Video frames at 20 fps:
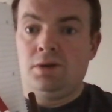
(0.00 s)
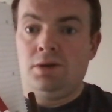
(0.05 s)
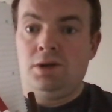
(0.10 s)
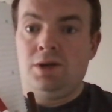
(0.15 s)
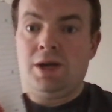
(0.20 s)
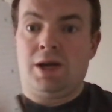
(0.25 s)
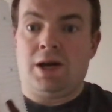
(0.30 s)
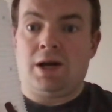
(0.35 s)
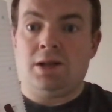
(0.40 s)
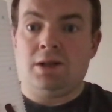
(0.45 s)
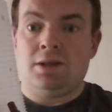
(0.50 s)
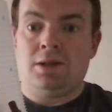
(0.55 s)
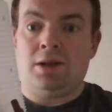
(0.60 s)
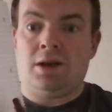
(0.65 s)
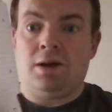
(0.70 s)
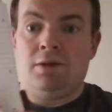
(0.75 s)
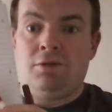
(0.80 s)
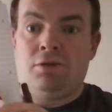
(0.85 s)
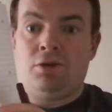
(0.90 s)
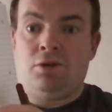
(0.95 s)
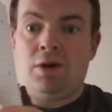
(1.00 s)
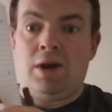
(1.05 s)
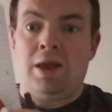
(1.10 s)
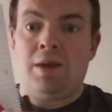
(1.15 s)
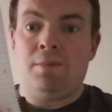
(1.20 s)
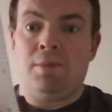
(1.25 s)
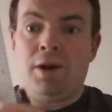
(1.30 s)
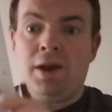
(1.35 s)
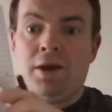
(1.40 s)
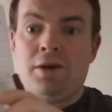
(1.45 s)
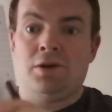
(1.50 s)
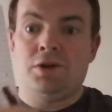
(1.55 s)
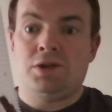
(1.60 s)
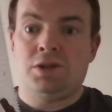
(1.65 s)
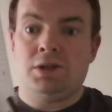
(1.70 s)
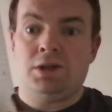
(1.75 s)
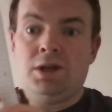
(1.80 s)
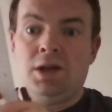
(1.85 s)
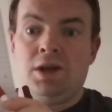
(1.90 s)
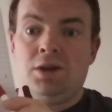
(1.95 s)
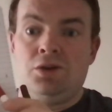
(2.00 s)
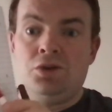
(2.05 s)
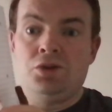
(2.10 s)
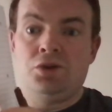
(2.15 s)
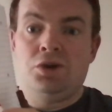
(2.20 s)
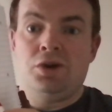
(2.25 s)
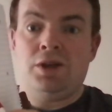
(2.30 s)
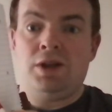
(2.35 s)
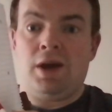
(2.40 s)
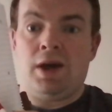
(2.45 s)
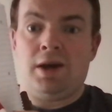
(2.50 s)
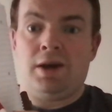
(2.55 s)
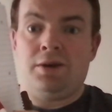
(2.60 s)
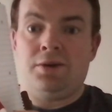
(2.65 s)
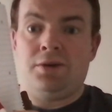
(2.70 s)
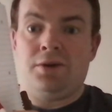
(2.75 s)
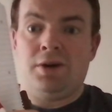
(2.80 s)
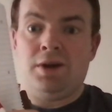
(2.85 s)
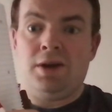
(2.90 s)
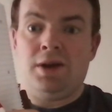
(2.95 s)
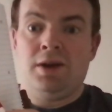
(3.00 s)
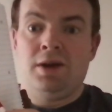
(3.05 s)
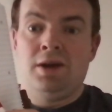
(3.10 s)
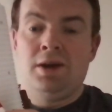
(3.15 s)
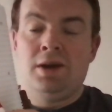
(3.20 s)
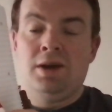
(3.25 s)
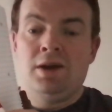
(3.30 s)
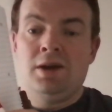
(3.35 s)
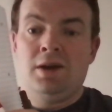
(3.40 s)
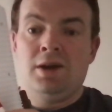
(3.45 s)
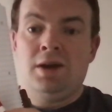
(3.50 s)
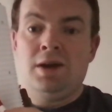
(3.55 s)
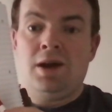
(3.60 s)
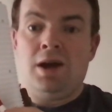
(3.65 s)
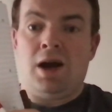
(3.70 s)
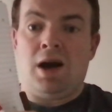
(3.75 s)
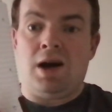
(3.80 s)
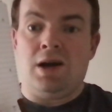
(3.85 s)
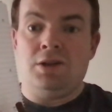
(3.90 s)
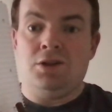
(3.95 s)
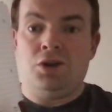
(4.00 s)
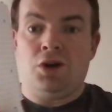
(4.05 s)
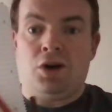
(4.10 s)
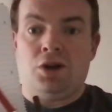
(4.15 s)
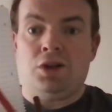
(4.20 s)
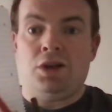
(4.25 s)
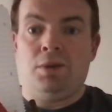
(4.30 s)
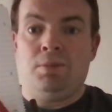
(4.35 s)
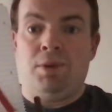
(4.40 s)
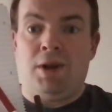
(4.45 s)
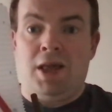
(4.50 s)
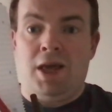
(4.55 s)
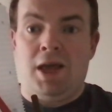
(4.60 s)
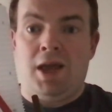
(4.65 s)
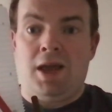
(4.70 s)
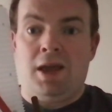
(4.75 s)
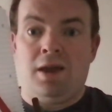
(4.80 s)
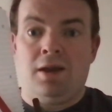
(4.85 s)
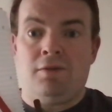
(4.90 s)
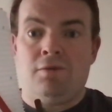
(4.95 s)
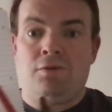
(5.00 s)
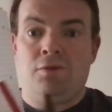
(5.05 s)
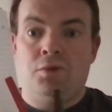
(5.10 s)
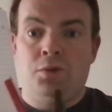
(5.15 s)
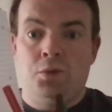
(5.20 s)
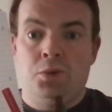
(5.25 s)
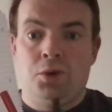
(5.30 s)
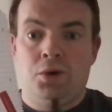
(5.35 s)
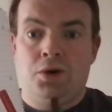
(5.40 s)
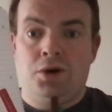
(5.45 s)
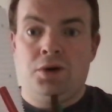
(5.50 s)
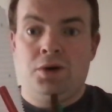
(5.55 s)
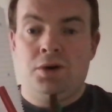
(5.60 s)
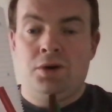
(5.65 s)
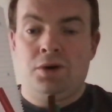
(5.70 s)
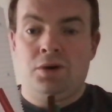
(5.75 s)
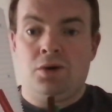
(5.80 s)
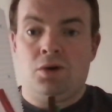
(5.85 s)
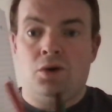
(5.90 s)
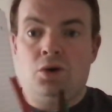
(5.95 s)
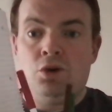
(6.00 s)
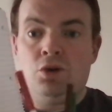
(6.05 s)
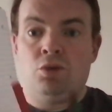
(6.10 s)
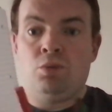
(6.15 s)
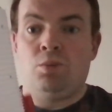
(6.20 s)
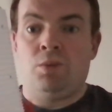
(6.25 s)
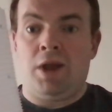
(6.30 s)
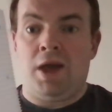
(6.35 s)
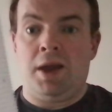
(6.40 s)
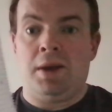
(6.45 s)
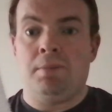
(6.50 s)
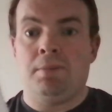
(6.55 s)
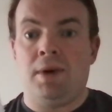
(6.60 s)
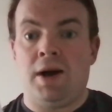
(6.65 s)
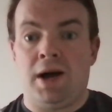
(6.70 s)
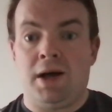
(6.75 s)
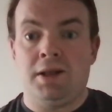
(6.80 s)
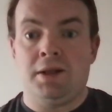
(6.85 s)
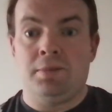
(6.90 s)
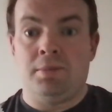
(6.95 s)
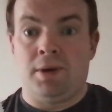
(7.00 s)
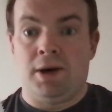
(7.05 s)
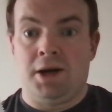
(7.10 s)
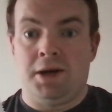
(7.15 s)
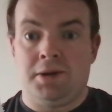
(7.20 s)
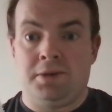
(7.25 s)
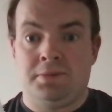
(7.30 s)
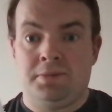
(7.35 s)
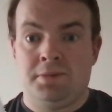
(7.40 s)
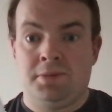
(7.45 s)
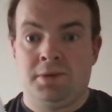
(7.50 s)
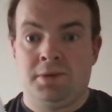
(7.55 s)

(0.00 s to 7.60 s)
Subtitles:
You can't have 3 players in your attacking area and not play 4 or play man to man.